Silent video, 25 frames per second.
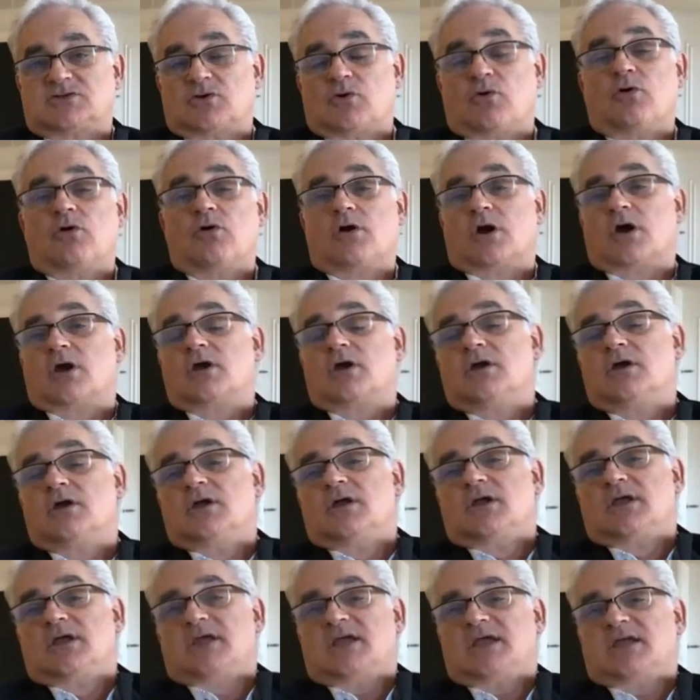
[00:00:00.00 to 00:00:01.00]
or
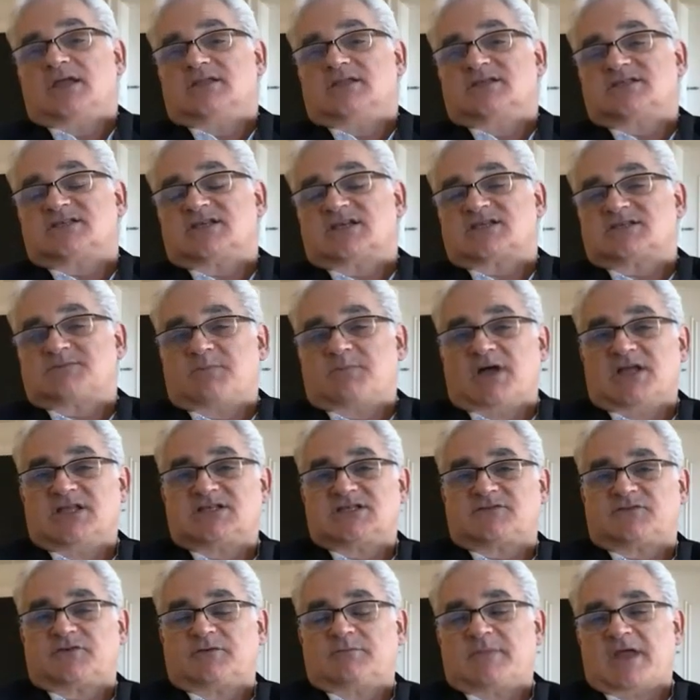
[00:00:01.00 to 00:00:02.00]
in 6 months
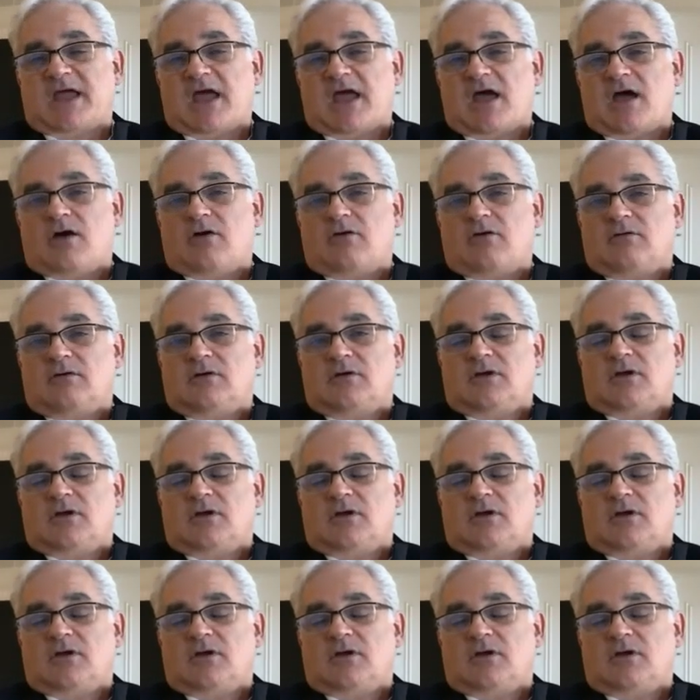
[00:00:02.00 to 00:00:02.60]
from now,